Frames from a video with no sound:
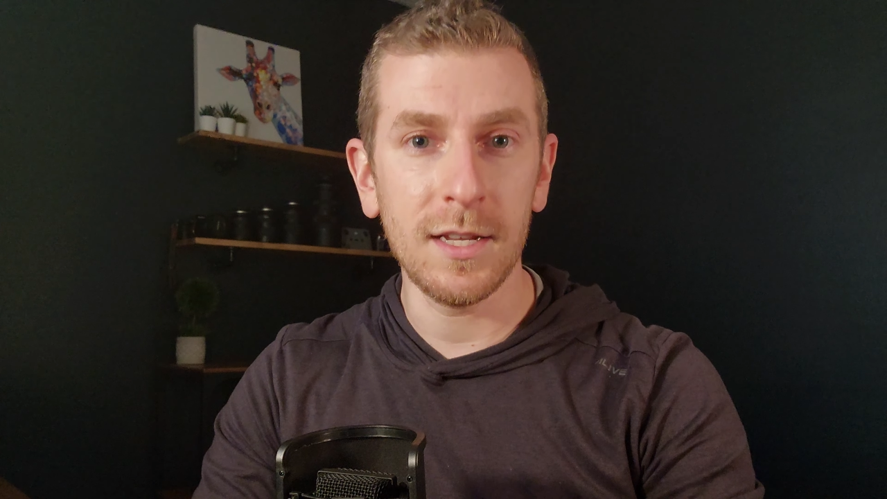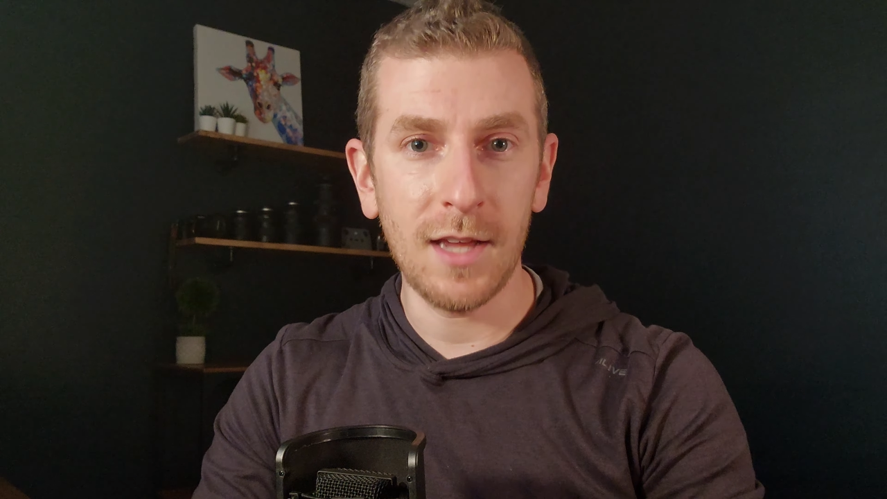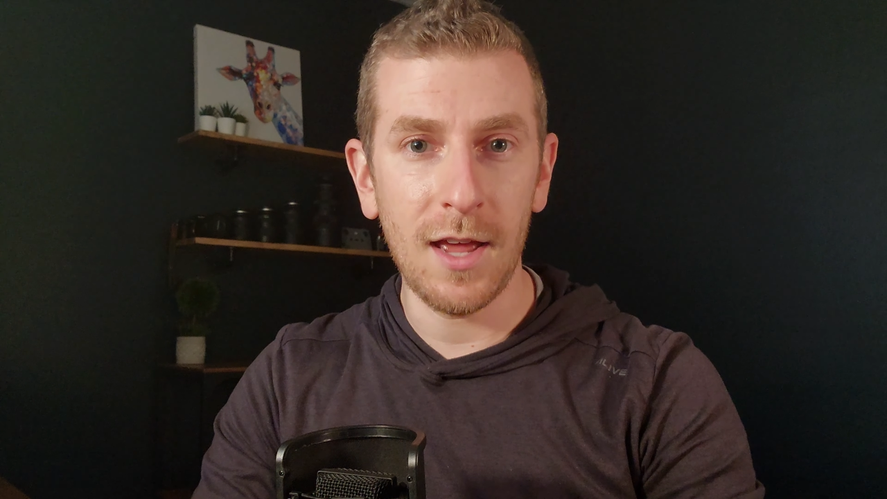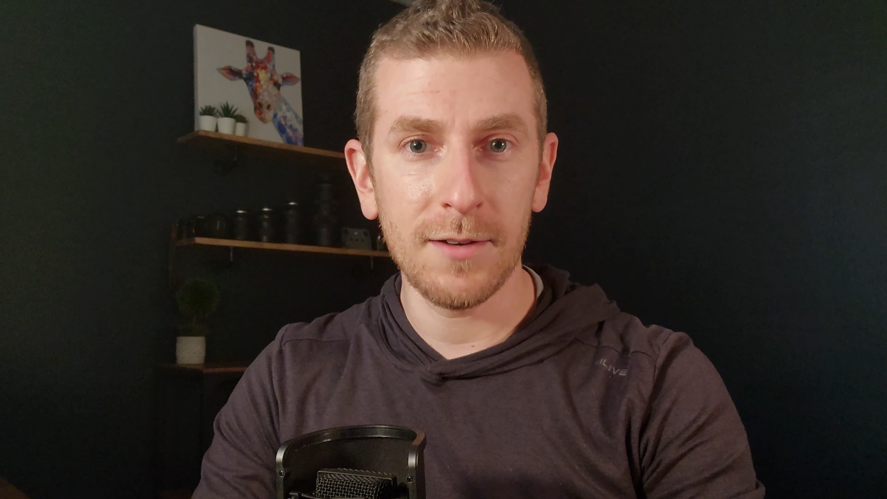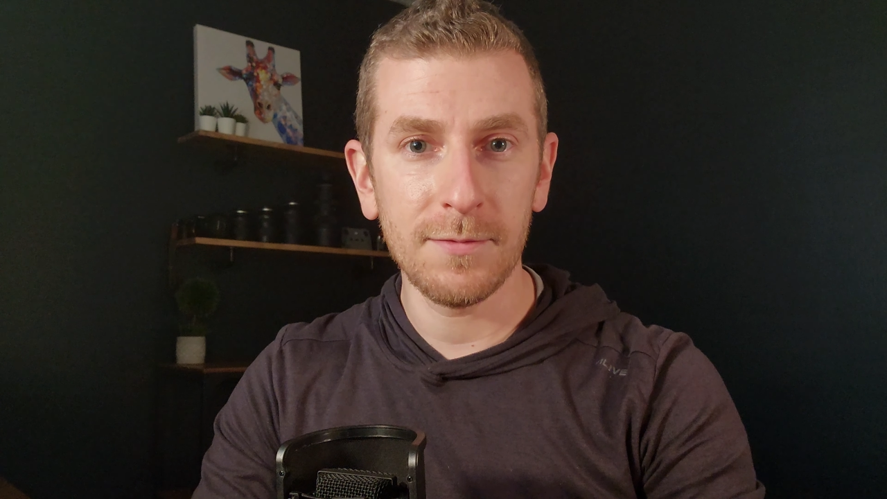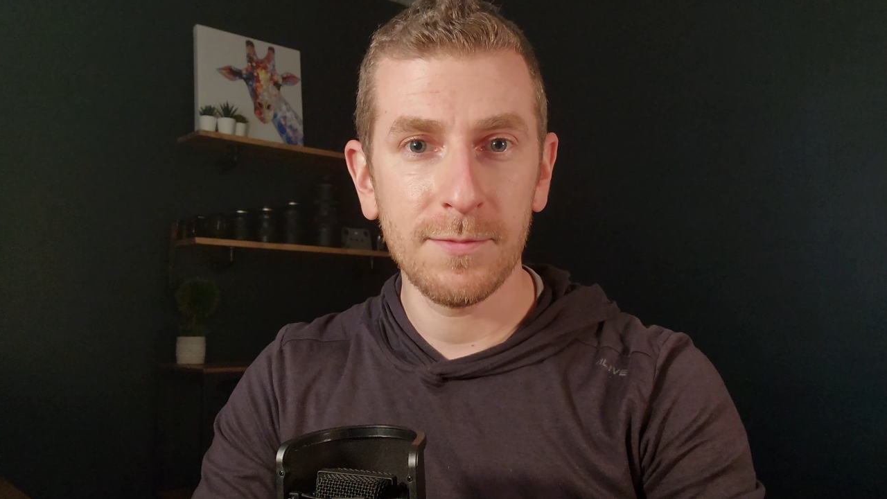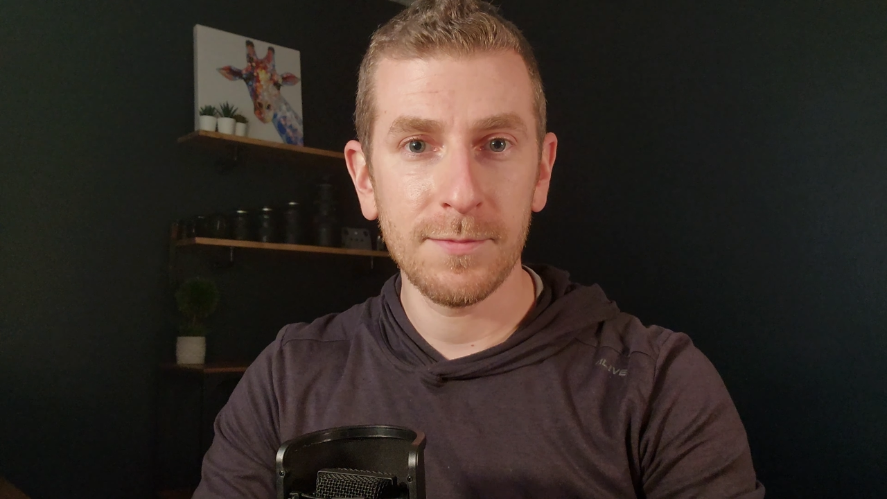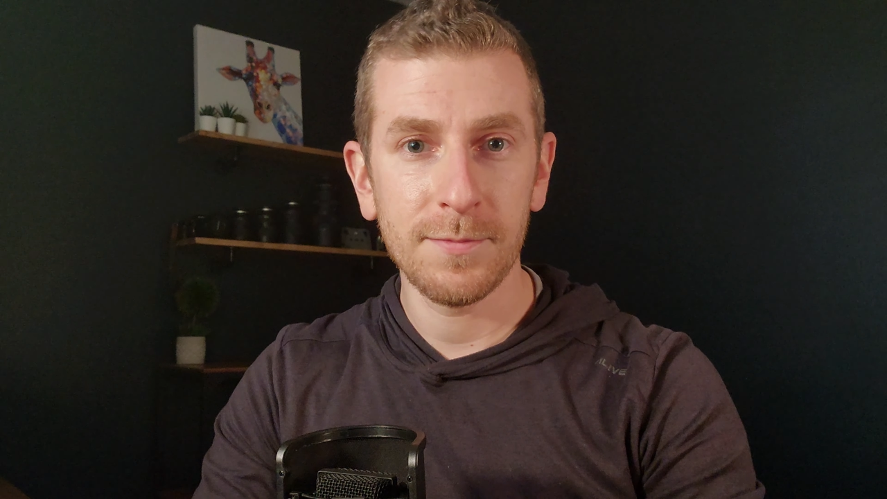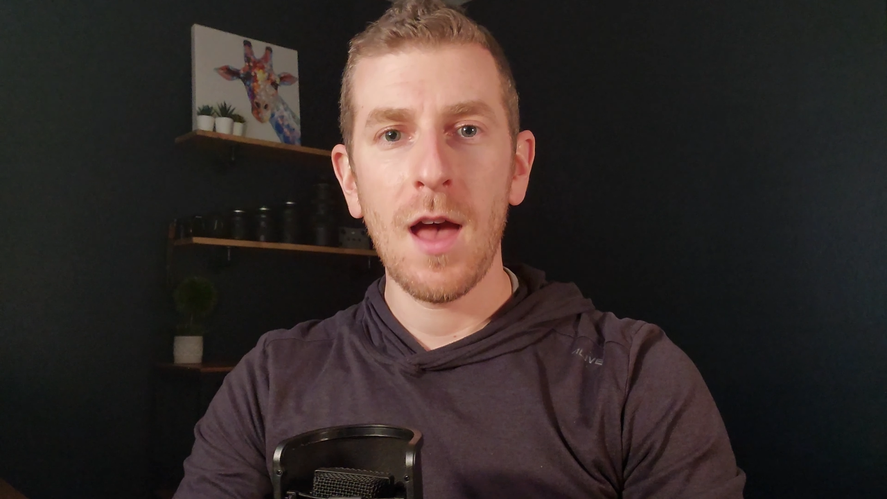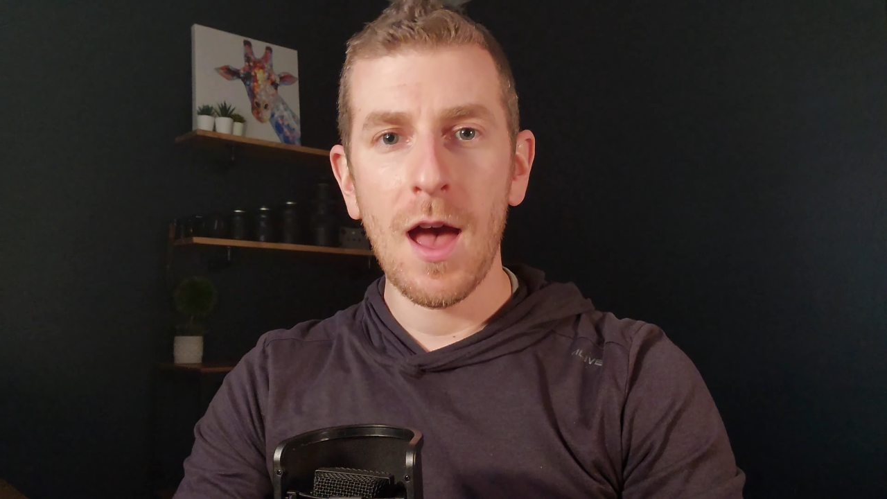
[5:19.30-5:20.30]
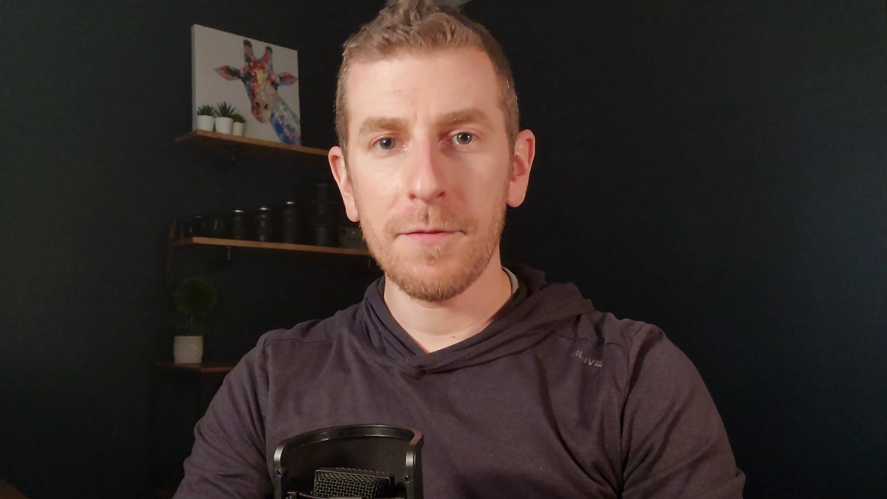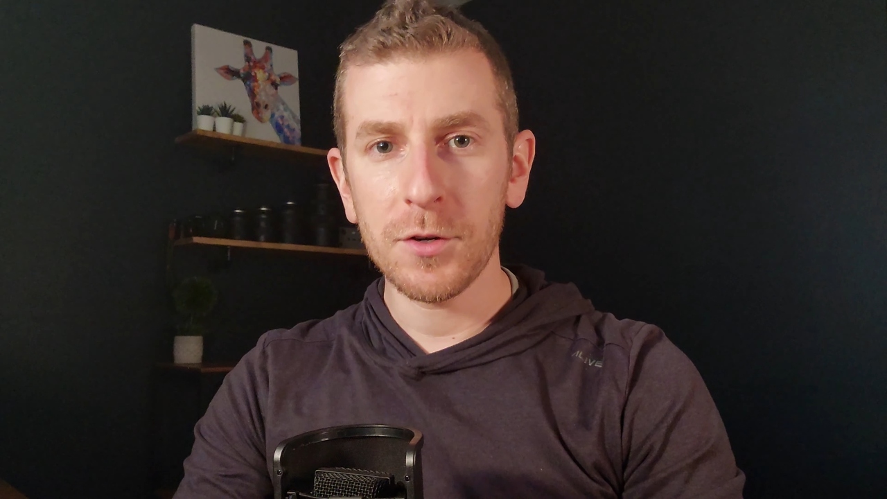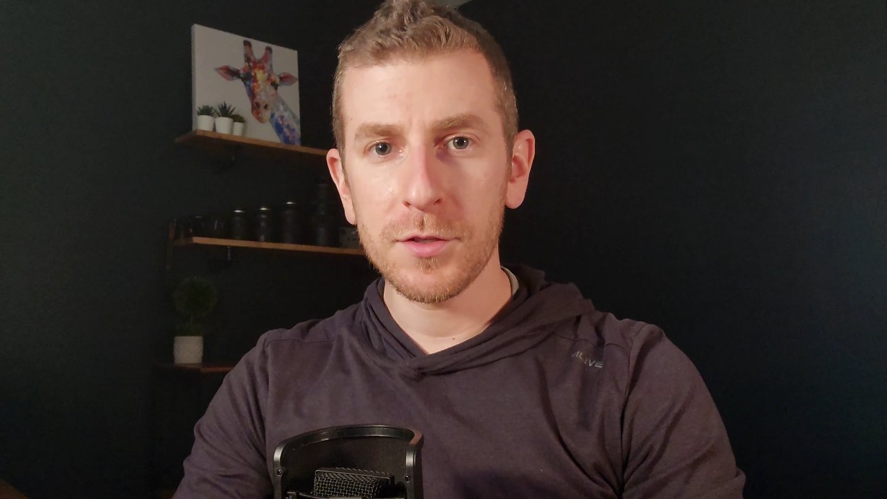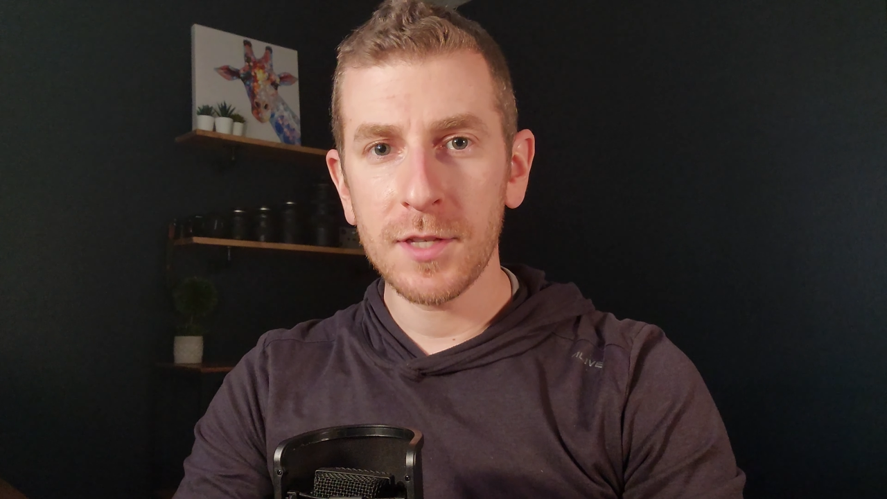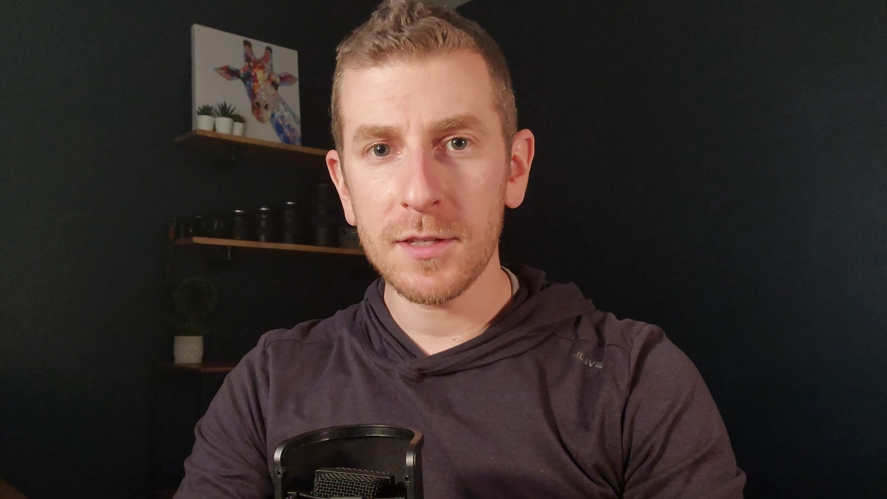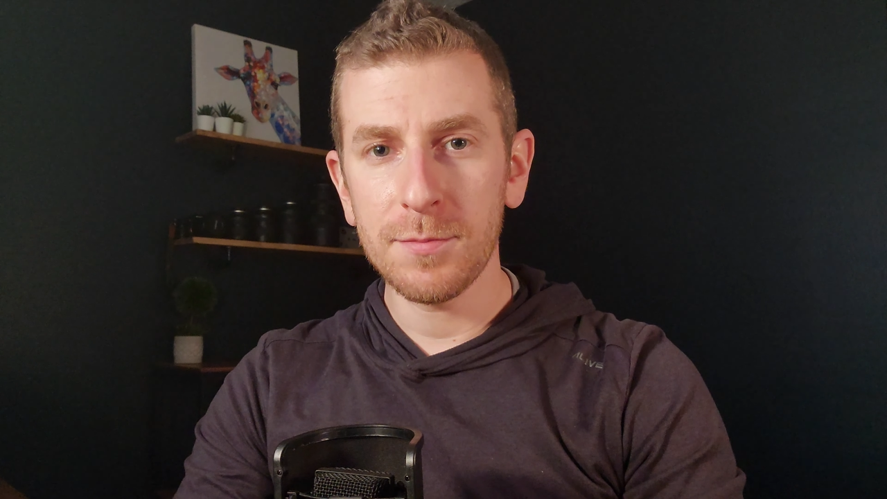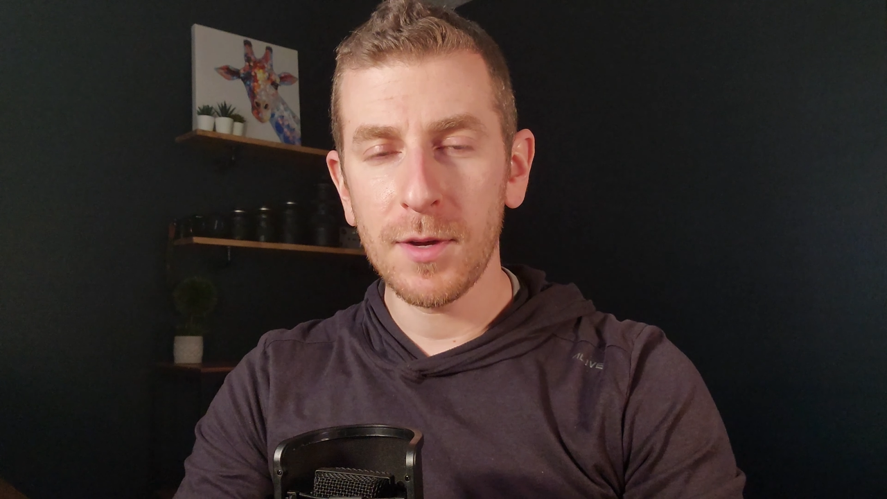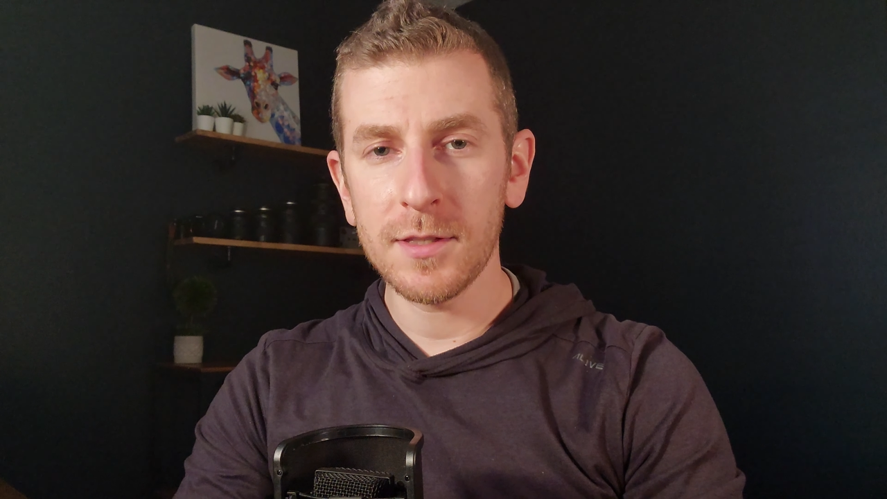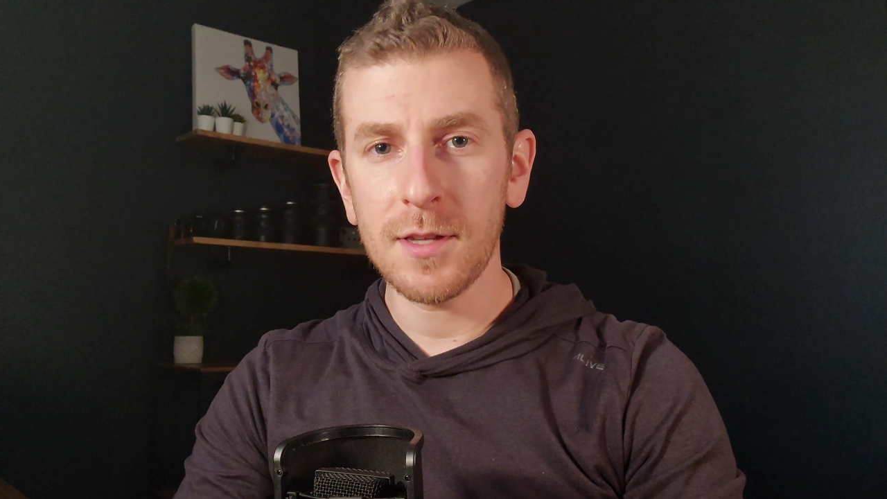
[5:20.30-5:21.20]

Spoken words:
it yet. After 6 months,